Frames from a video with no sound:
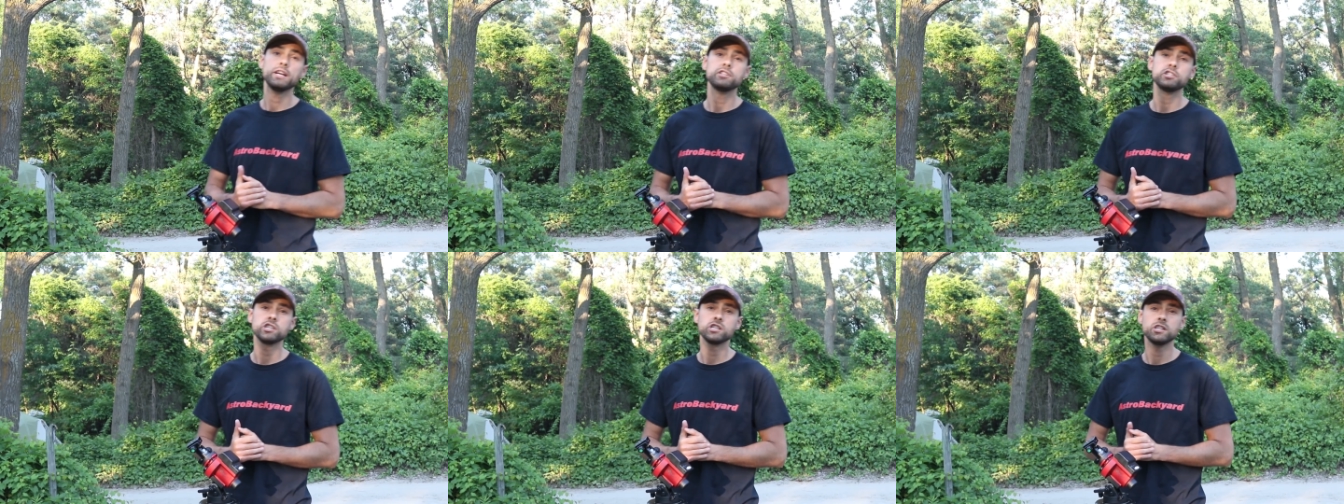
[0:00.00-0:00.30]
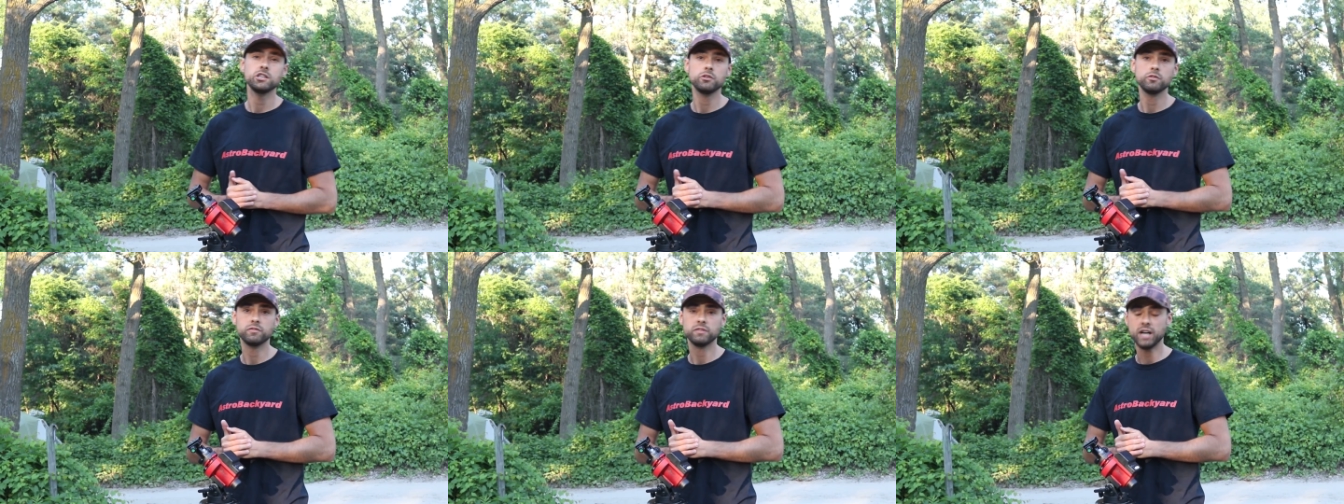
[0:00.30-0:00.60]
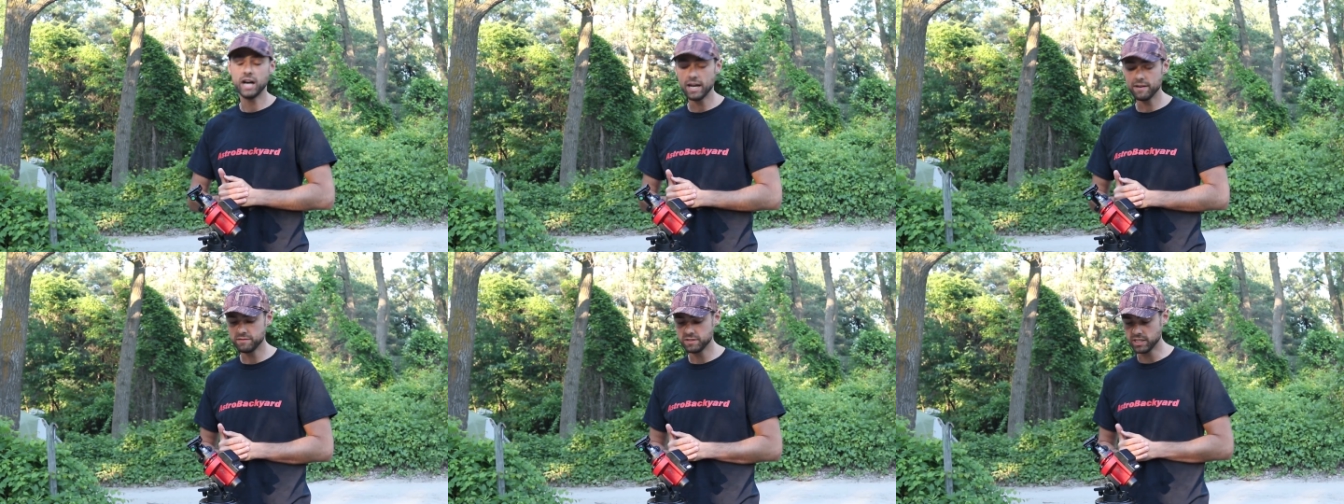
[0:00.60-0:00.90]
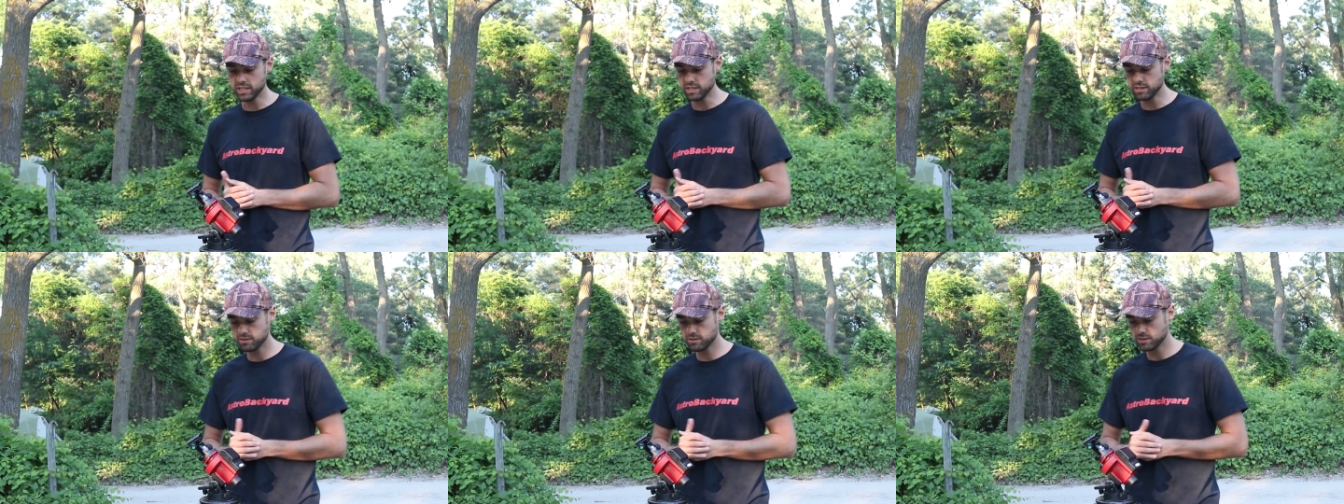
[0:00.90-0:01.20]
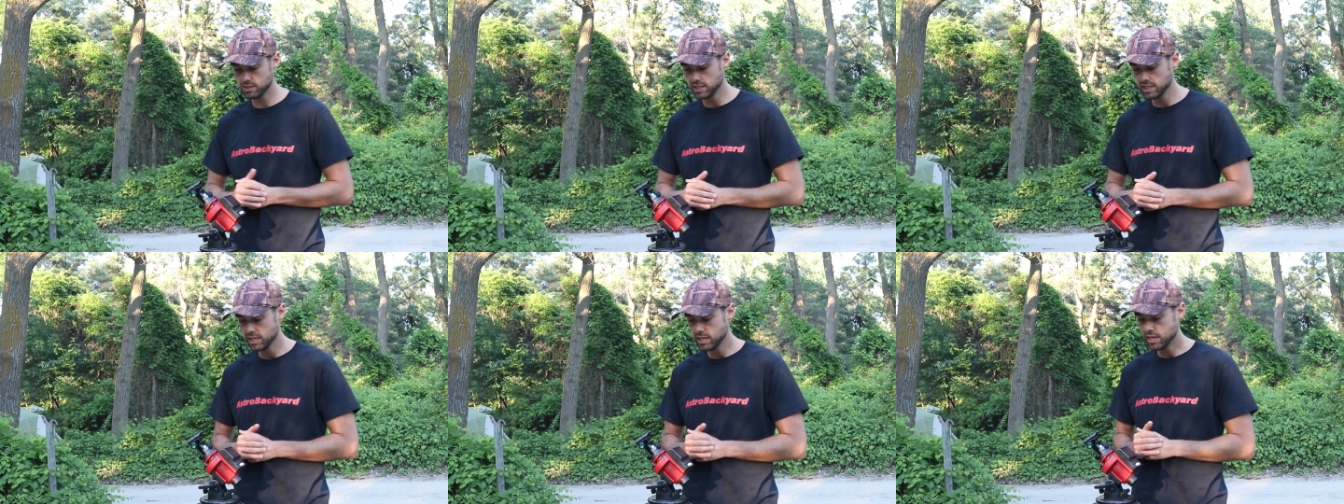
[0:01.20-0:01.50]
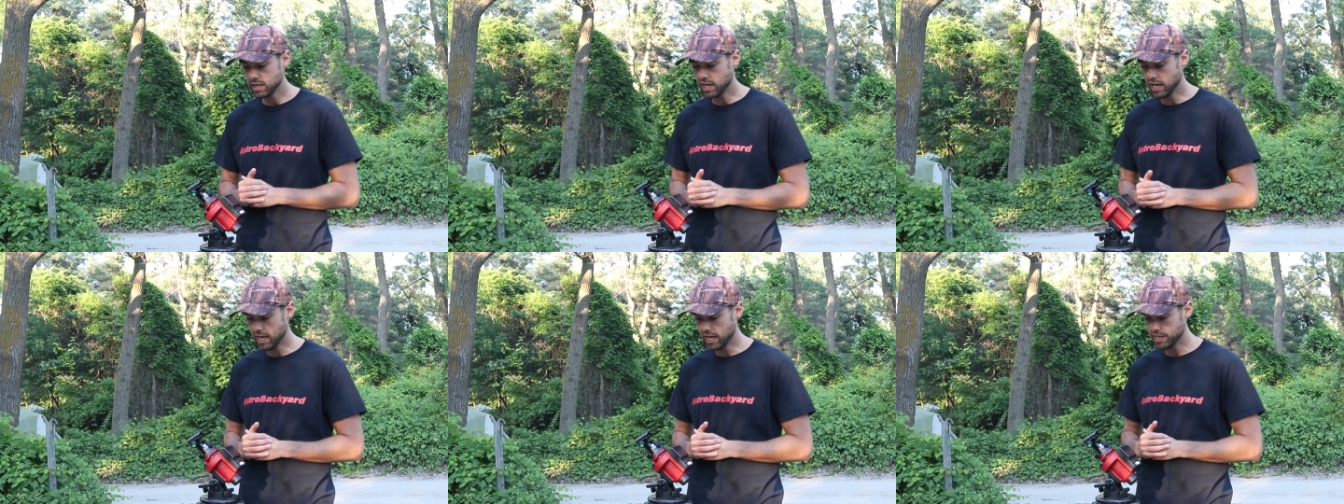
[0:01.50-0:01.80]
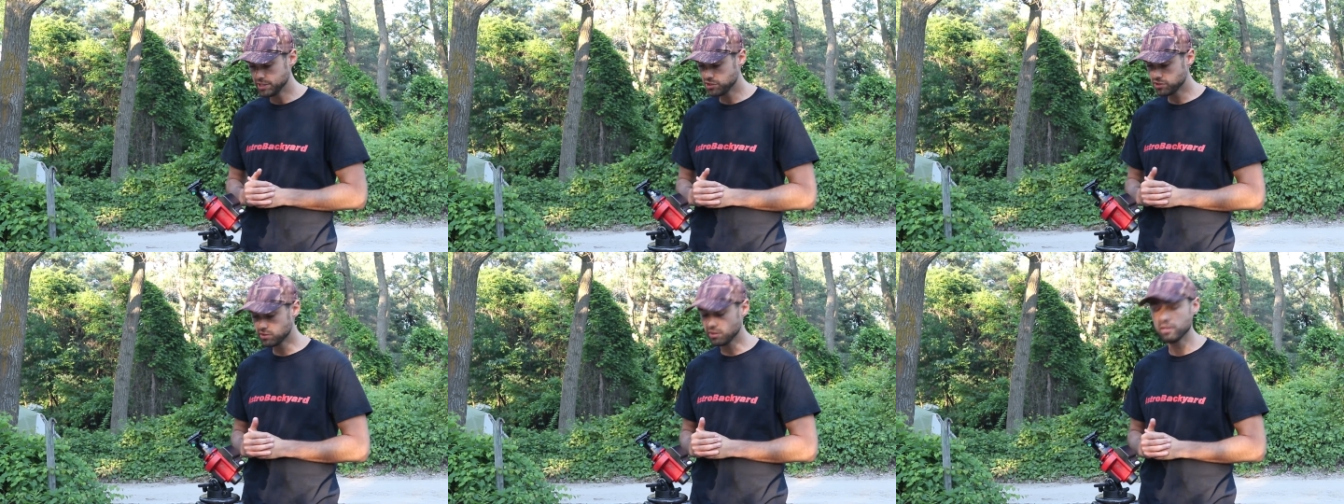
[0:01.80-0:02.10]
HEQ5 does,
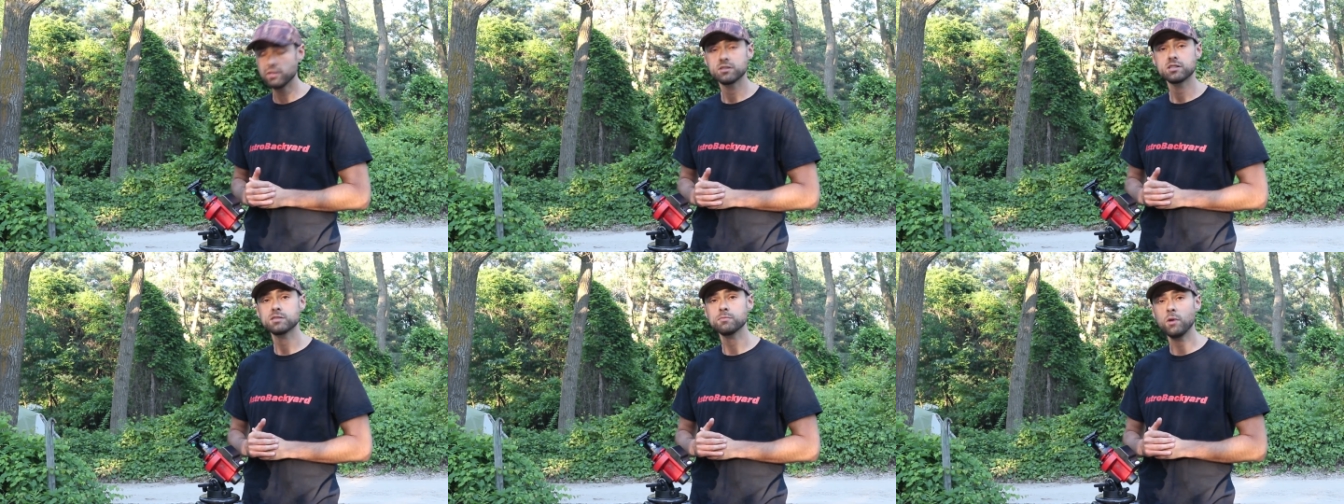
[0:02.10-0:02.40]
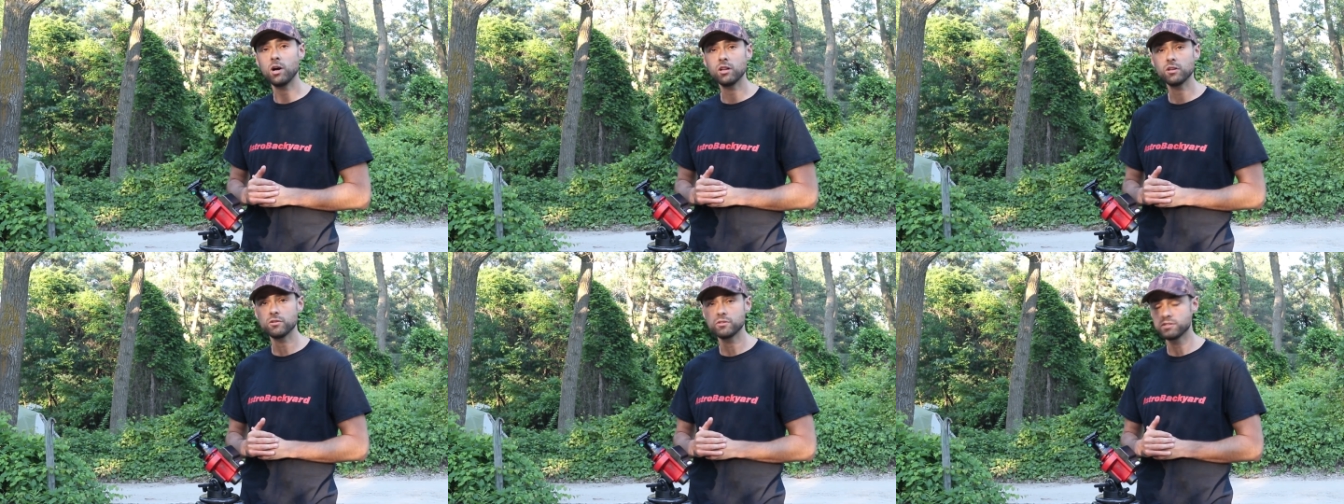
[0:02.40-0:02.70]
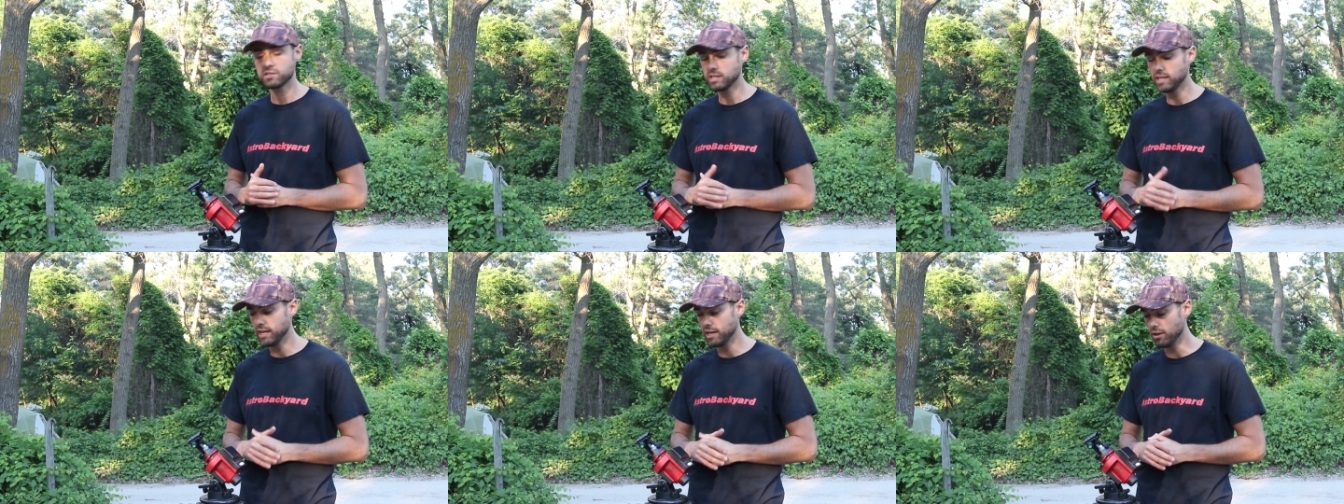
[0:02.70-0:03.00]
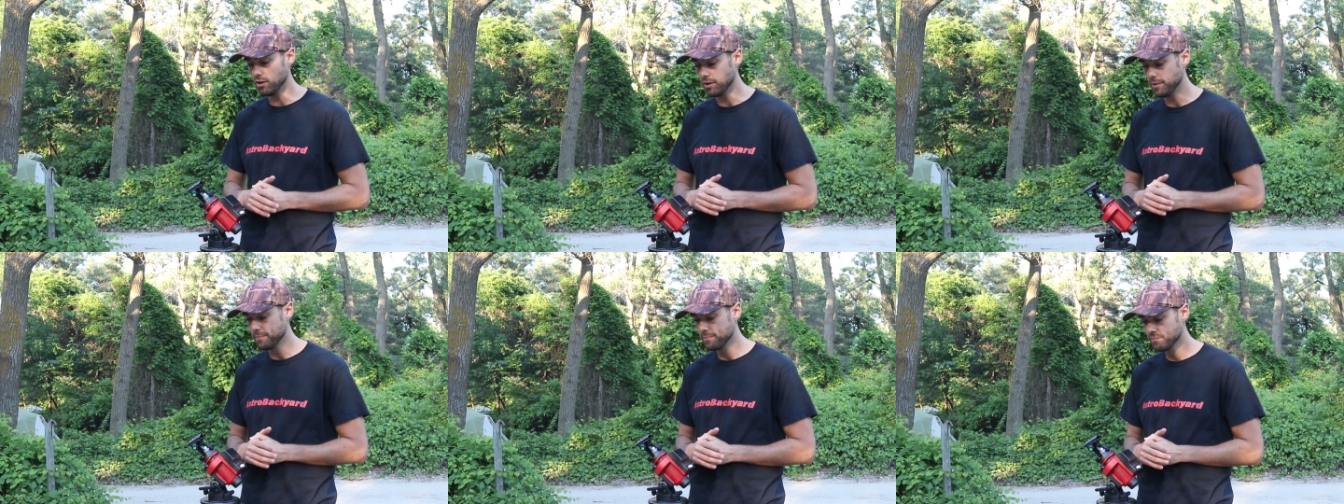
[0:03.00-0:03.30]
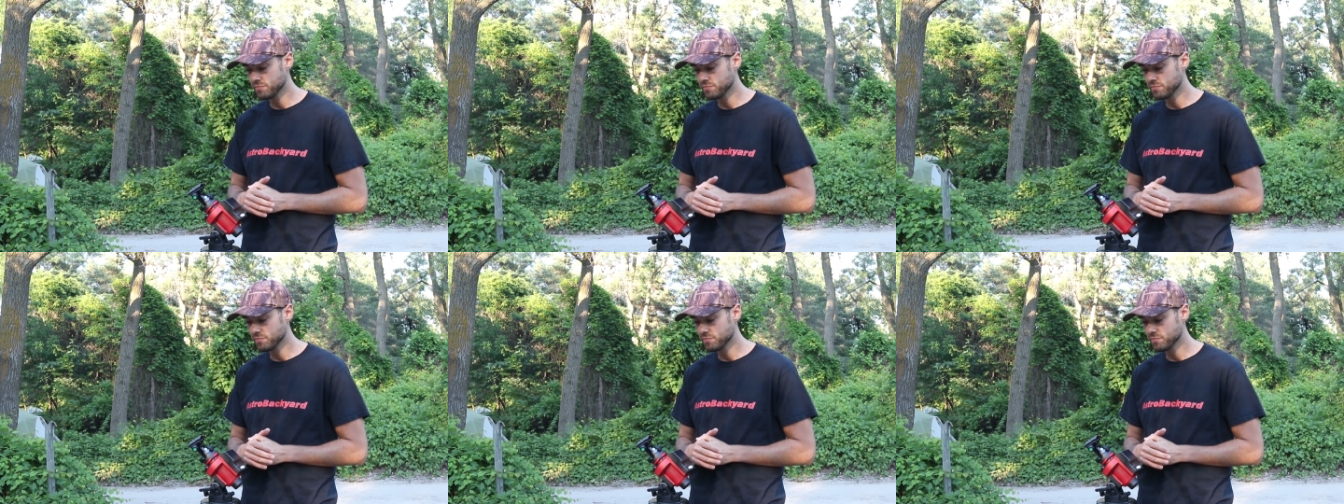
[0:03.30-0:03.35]
uh, just on a smaller scale.